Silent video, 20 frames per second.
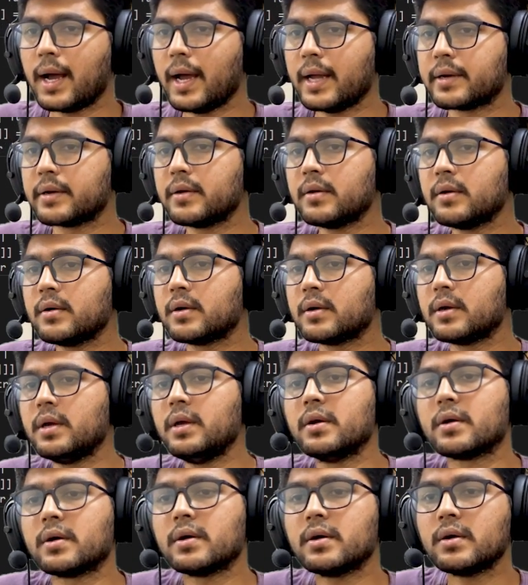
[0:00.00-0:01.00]
and
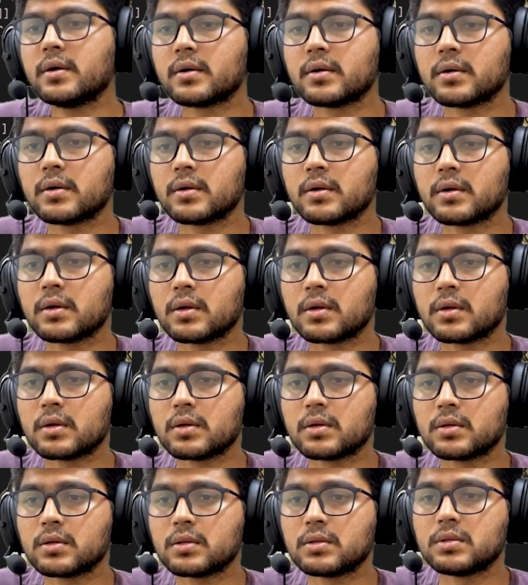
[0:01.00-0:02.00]
here
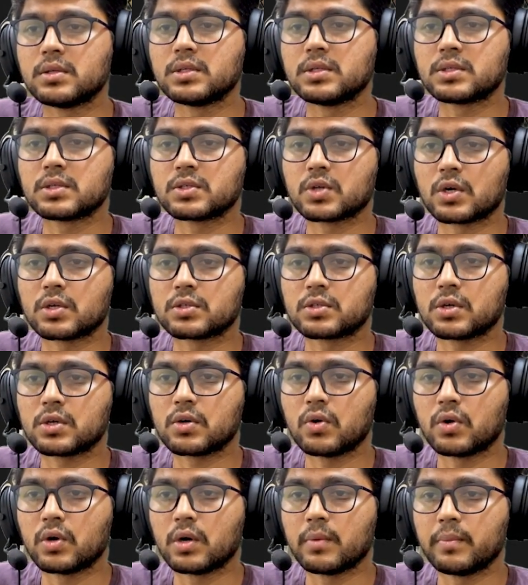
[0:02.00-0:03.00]
this is
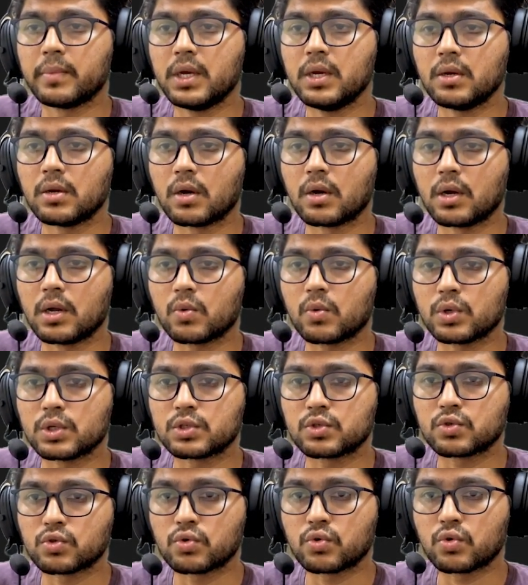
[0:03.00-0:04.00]
also gonna be null
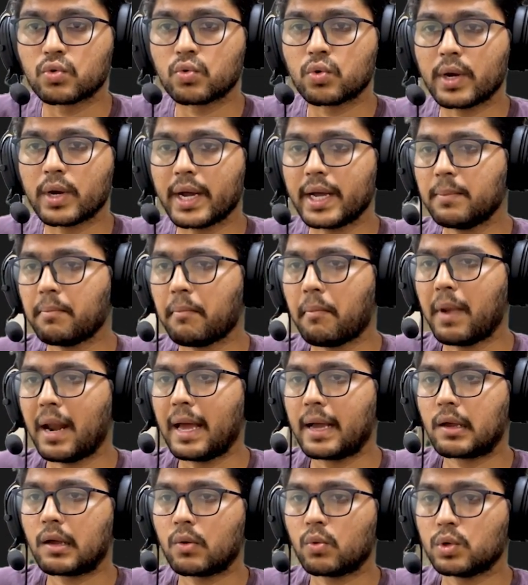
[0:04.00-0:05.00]
equals to true and
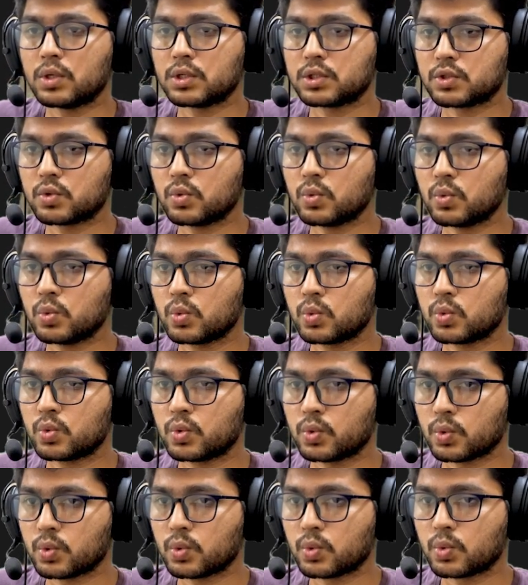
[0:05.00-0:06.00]
blank equals to
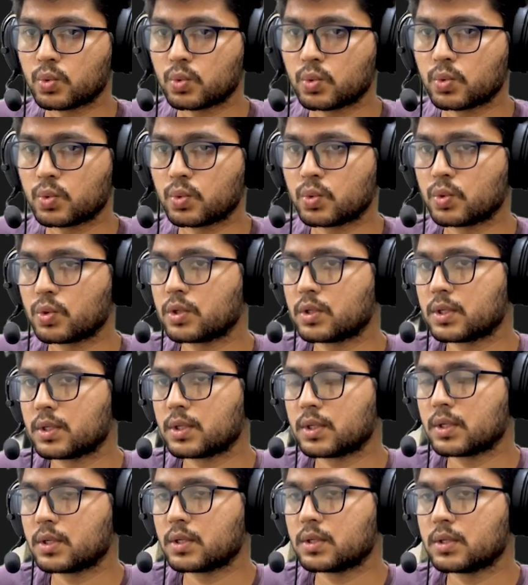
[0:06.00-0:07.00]
true.
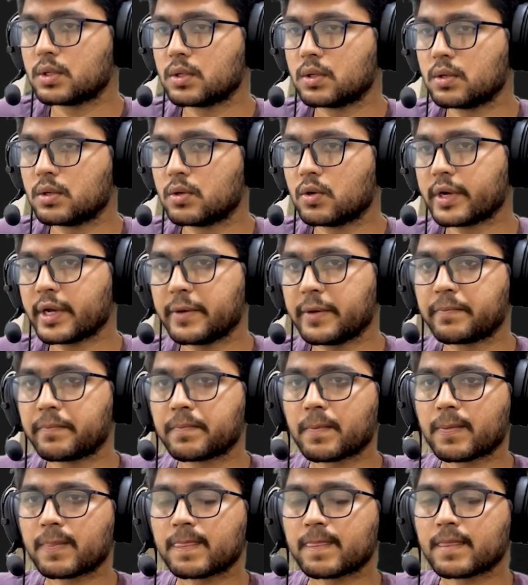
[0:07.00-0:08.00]
Okay,
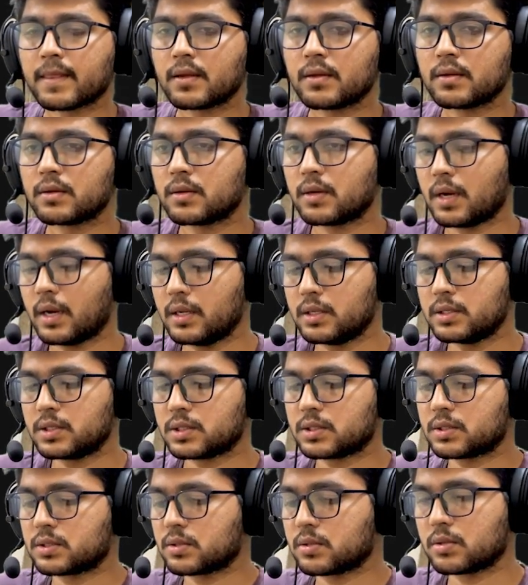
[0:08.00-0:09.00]
I'll
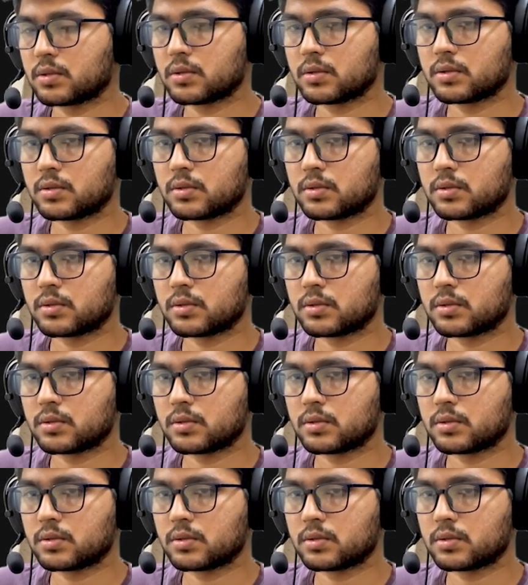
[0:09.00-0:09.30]
just